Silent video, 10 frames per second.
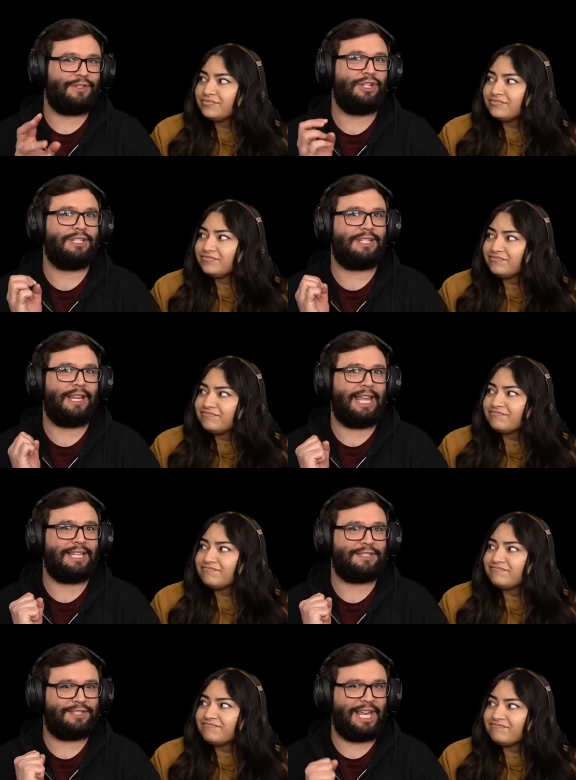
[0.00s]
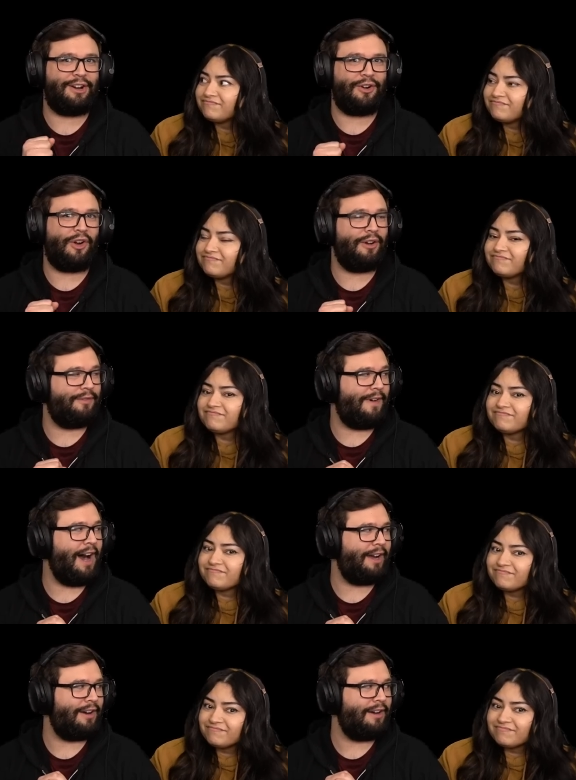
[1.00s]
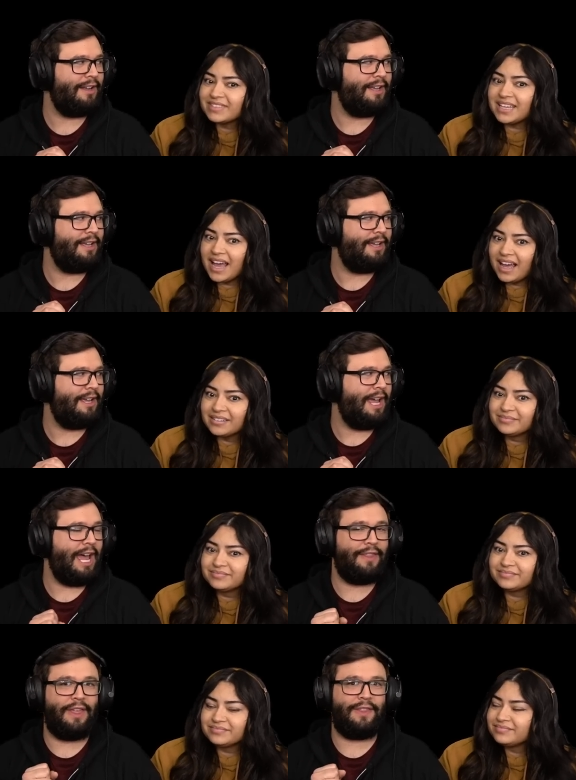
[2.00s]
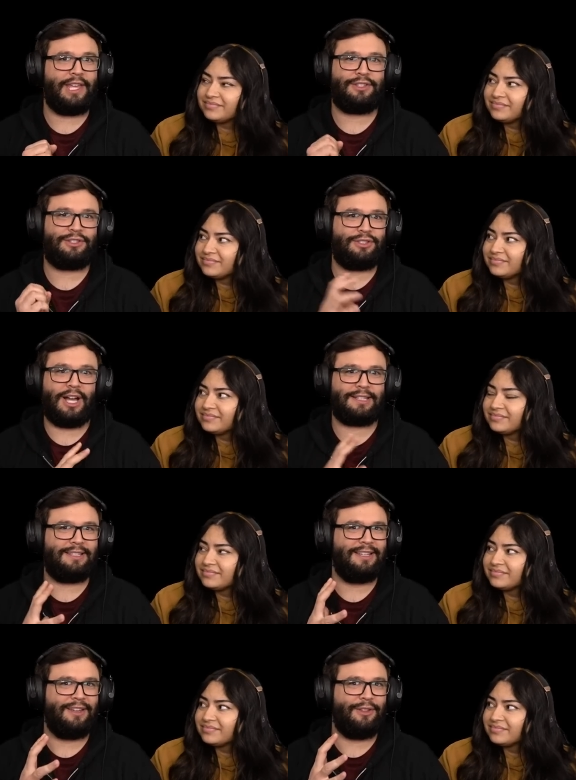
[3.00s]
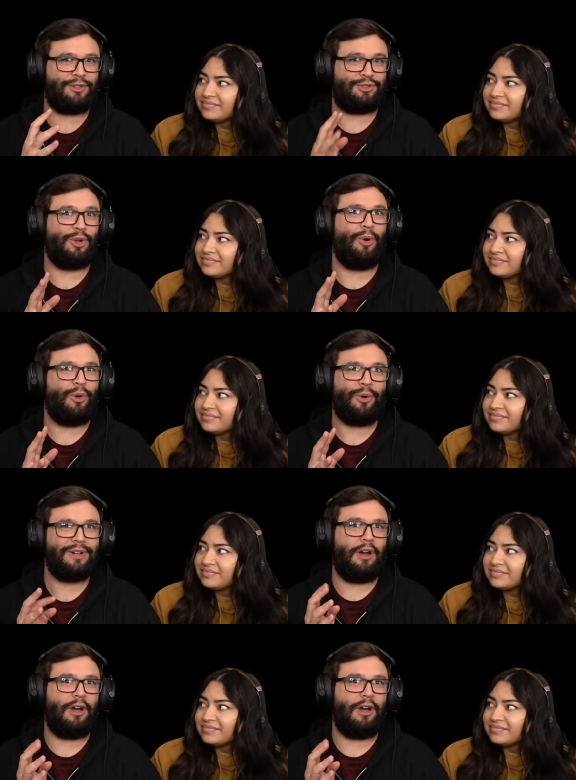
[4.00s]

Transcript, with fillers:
Speaker 1: just to like set her on fire. Yeah. And then they sucked the soul